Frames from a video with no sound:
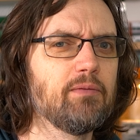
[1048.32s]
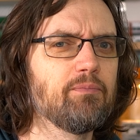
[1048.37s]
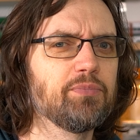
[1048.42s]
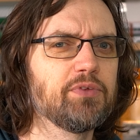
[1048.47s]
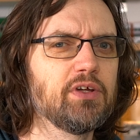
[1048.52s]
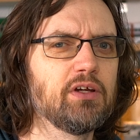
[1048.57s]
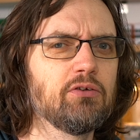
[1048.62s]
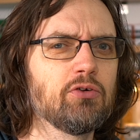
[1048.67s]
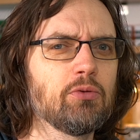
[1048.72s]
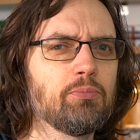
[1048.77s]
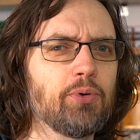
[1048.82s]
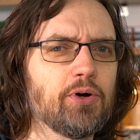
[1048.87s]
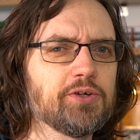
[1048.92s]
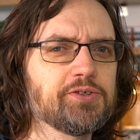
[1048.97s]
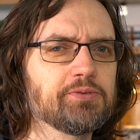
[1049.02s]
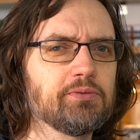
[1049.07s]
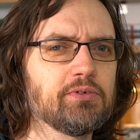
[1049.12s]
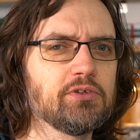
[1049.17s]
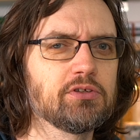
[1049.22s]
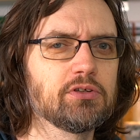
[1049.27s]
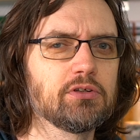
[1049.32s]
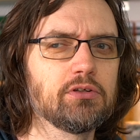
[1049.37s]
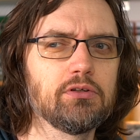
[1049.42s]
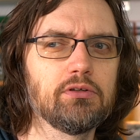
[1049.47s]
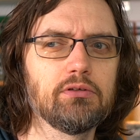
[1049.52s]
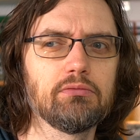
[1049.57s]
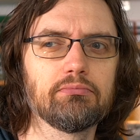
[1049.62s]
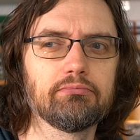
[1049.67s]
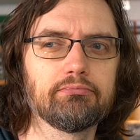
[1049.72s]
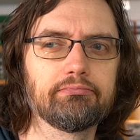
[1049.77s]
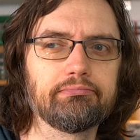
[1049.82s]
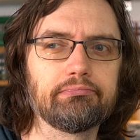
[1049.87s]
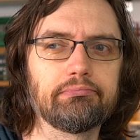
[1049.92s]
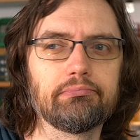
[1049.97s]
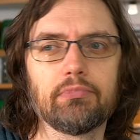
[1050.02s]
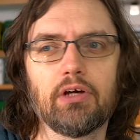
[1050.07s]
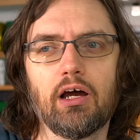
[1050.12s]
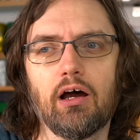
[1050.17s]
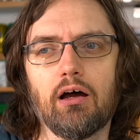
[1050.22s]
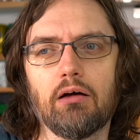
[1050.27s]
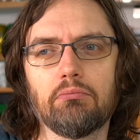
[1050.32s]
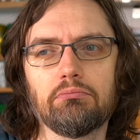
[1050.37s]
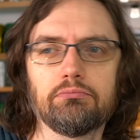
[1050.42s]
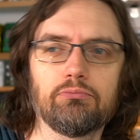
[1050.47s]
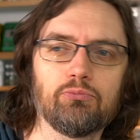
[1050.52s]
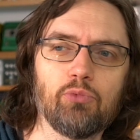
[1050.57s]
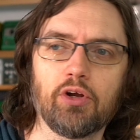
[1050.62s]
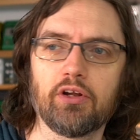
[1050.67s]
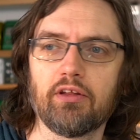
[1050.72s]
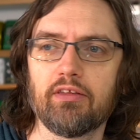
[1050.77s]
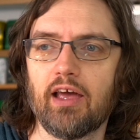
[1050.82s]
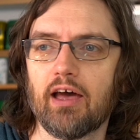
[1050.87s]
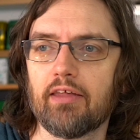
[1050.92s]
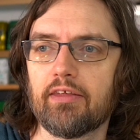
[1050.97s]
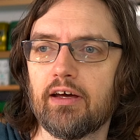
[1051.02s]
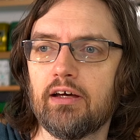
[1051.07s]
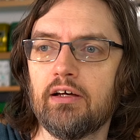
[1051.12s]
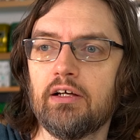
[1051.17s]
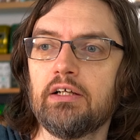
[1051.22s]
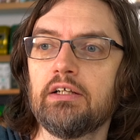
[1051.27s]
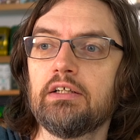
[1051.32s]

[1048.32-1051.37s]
did he do a Boss one too? One or the other.